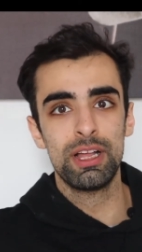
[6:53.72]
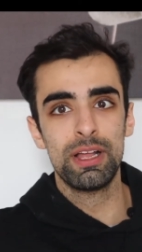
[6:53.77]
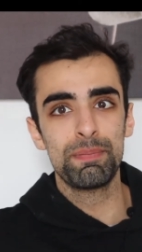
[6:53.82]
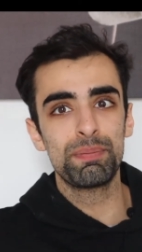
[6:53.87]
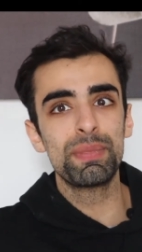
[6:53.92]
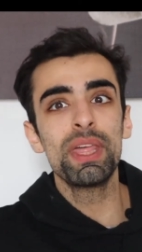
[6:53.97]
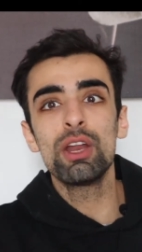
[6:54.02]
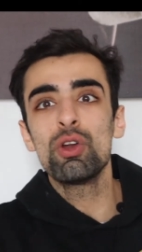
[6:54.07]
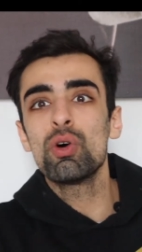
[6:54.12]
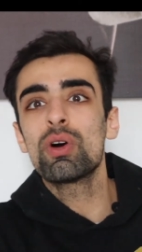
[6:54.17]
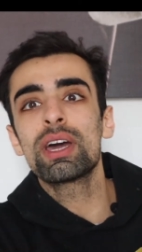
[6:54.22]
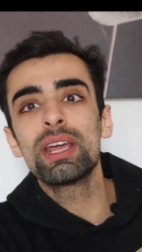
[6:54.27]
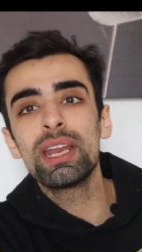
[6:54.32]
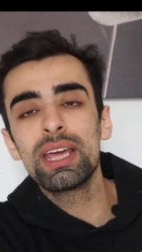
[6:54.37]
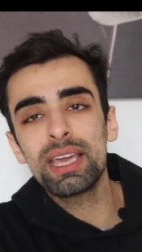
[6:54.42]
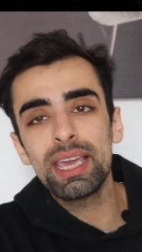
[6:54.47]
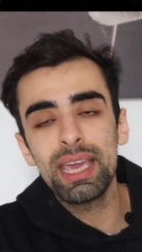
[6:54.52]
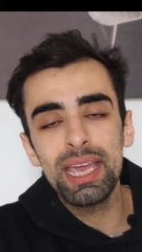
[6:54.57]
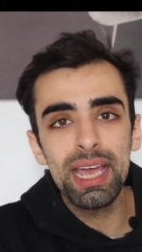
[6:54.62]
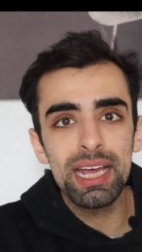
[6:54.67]
they're not going
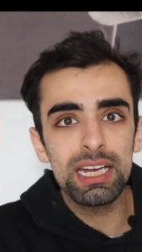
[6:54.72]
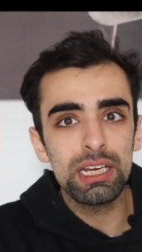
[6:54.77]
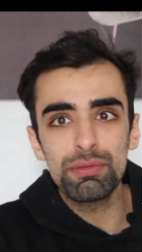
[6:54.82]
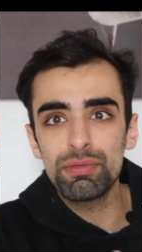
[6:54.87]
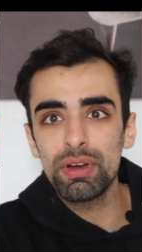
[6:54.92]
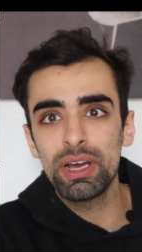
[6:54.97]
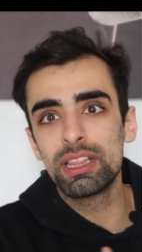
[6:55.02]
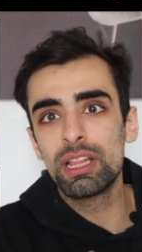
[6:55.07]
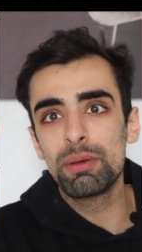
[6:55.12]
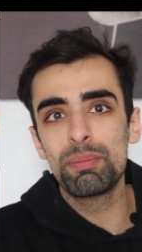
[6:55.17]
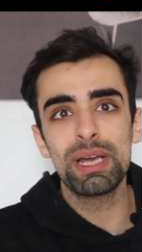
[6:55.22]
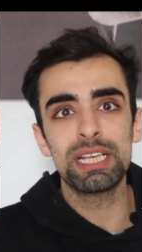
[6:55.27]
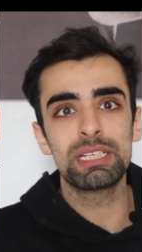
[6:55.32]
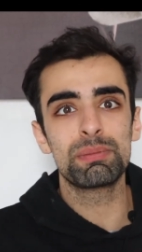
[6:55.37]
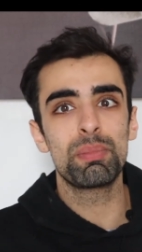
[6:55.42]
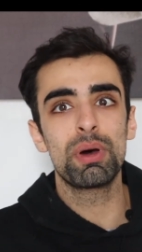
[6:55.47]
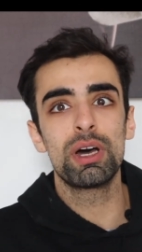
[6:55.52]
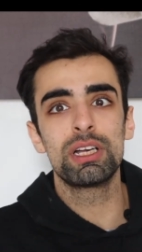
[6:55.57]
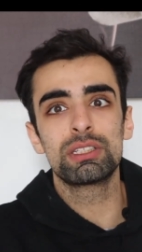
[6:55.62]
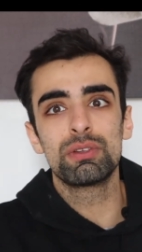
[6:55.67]
to care to find the
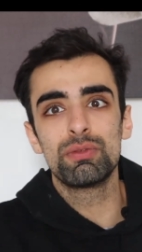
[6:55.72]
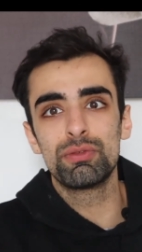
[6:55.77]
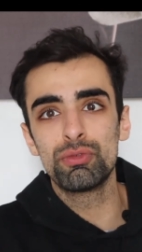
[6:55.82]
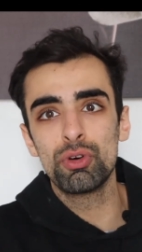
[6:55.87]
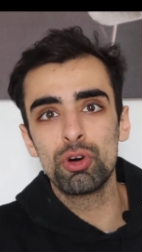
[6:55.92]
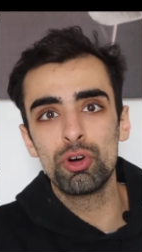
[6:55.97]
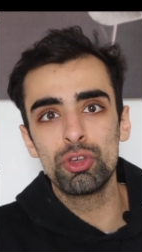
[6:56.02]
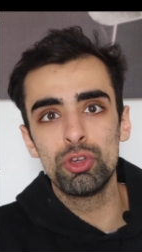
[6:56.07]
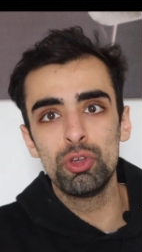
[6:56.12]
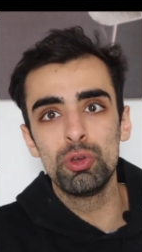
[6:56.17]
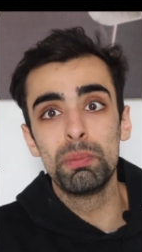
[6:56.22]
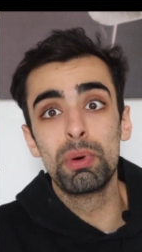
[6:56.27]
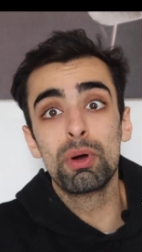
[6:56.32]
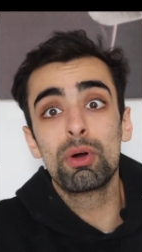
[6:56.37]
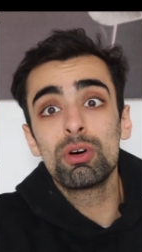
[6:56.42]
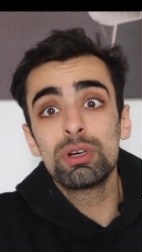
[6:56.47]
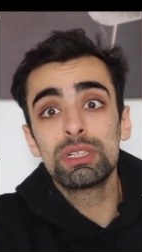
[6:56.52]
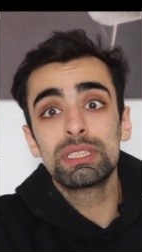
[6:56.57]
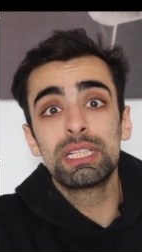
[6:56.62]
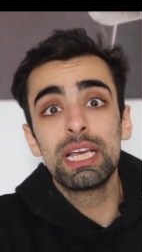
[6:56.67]
best person for you
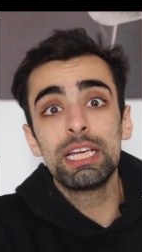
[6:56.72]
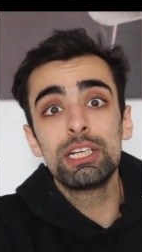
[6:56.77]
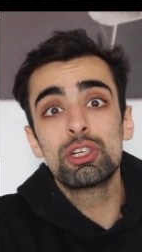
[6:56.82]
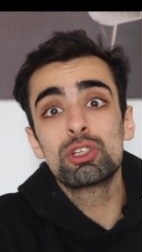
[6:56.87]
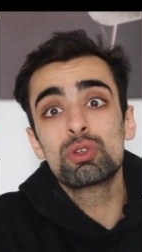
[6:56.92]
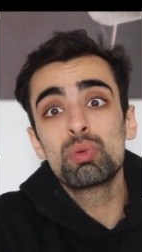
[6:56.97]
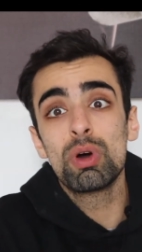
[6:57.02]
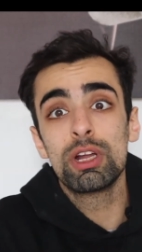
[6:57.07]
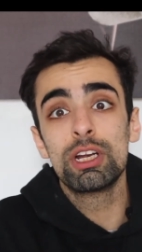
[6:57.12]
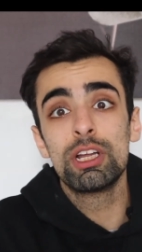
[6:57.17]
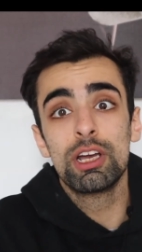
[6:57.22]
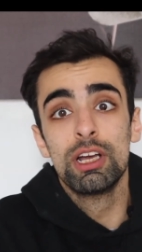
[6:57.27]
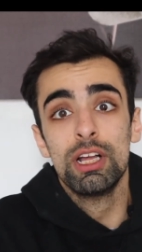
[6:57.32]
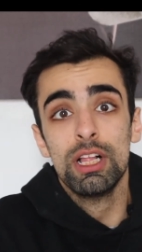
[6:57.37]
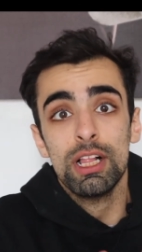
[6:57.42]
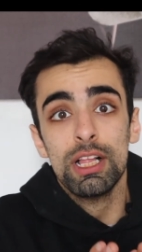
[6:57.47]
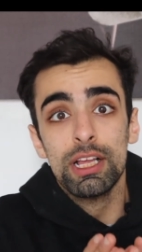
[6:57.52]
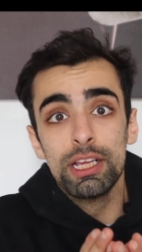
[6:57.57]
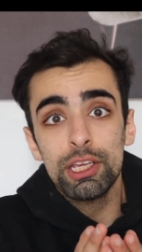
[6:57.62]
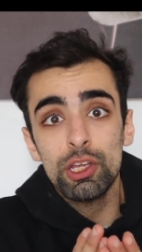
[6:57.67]
because they just want to,
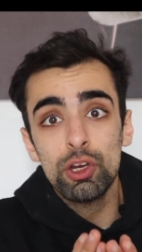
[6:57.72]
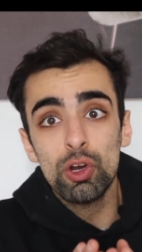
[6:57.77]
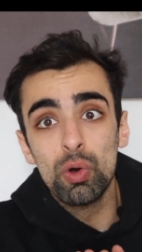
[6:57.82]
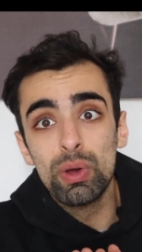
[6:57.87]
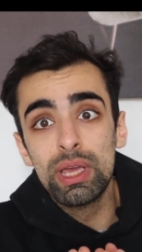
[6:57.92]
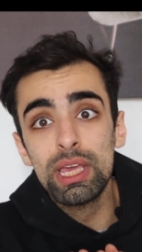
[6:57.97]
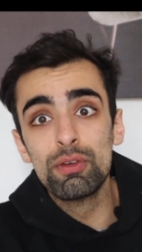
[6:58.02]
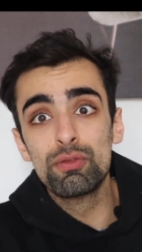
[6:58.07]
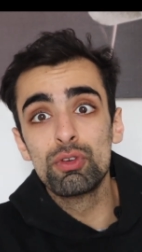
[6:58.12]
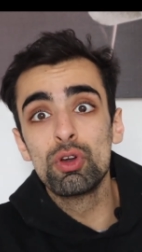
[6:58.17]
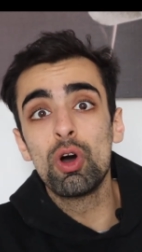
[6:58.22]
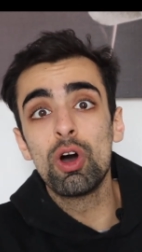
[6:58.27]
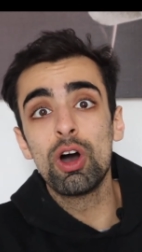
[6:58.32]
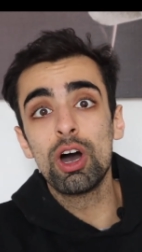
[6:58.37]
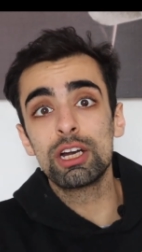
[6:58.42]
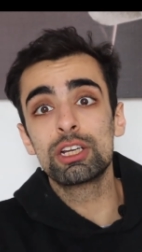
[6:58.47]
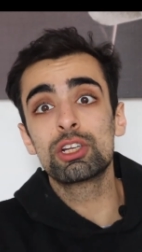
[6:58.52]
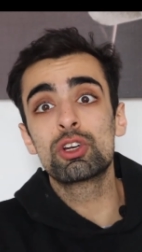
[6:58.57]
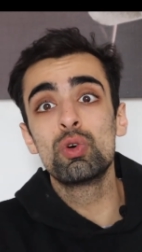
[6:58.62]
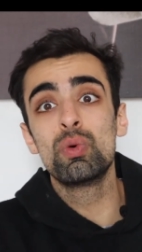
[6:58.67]
you know, give your
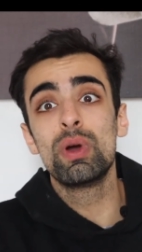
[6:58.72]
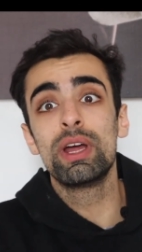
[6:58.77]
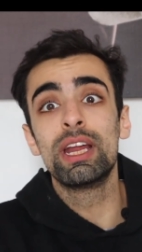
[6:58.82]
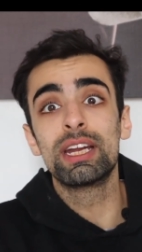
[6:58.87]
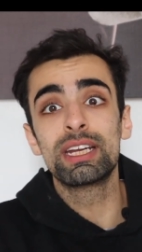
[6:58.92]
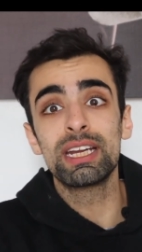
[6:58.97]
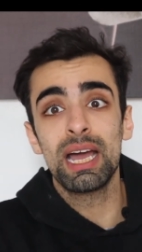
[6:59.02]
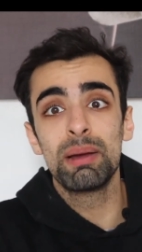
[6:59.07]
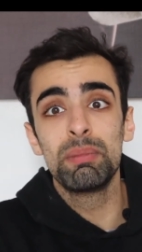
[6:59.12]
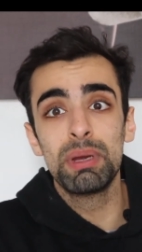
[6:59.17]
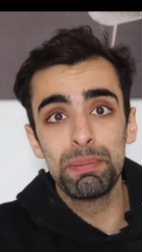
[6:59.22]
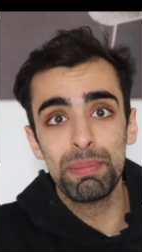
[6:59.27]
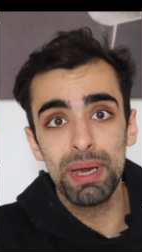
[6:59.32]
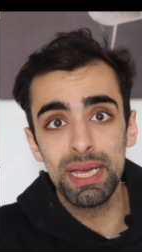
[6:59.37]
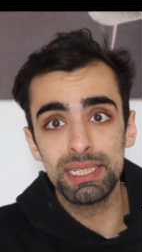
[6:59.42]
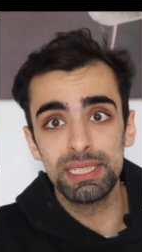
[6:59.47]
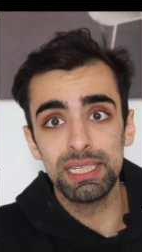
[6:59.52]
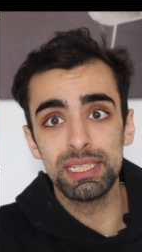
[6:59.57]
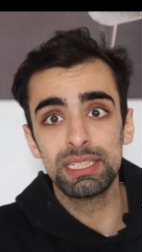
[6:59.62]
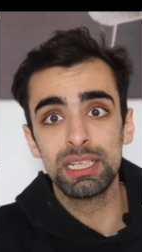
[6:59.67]
article in a timely
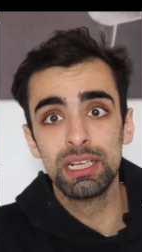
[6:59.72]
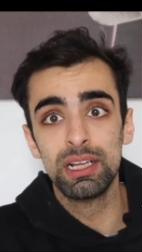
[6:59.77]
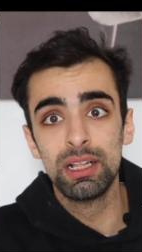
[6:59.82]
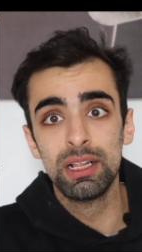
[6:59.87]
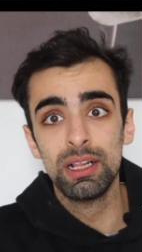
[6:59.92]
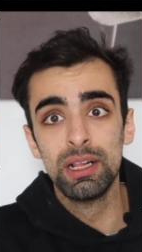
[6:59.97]
basis.